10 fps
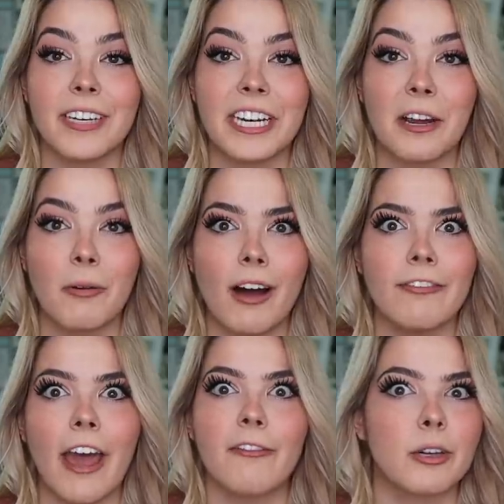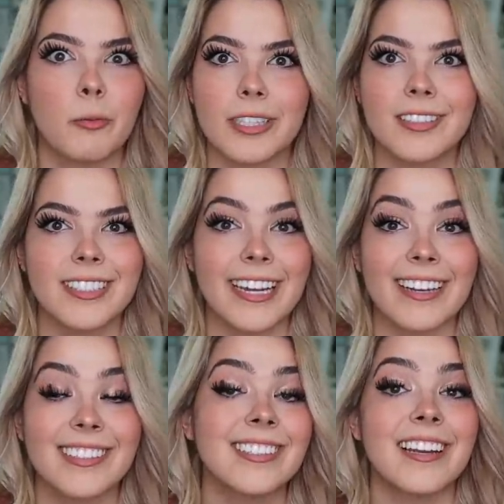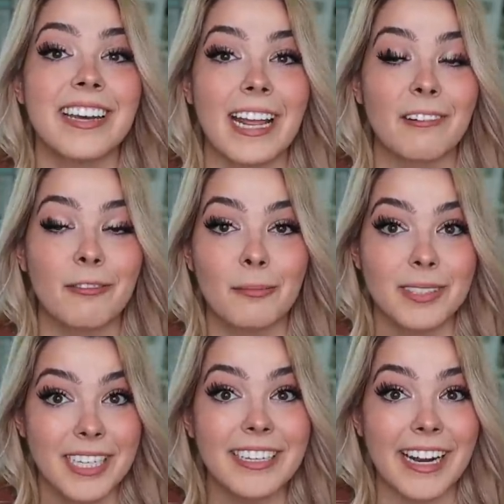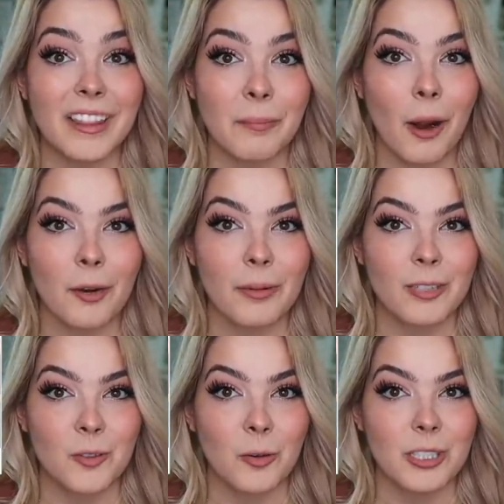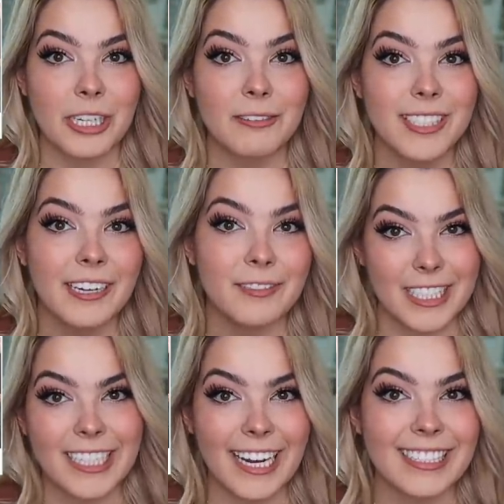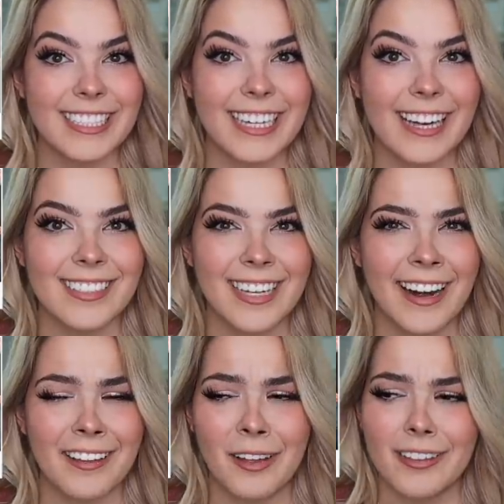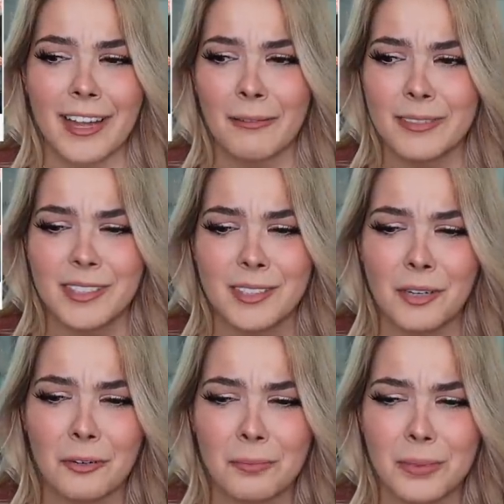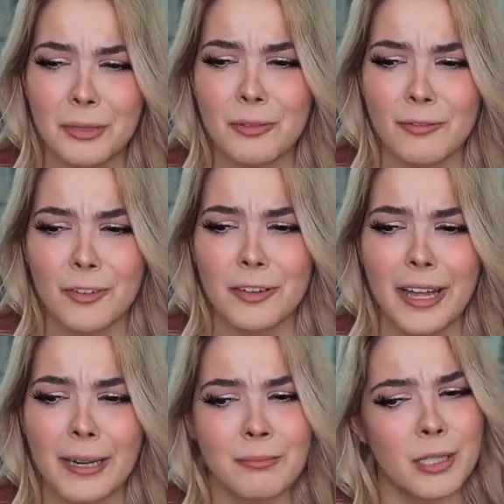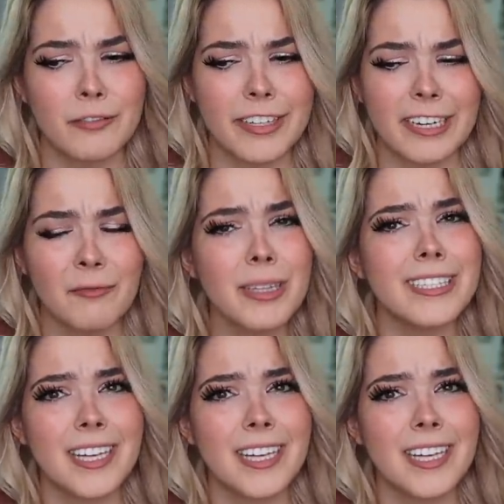video of everyone singing Sunday from Sunday in the Park with George outside of TKTS, and I thought that was so beautiful and moving and really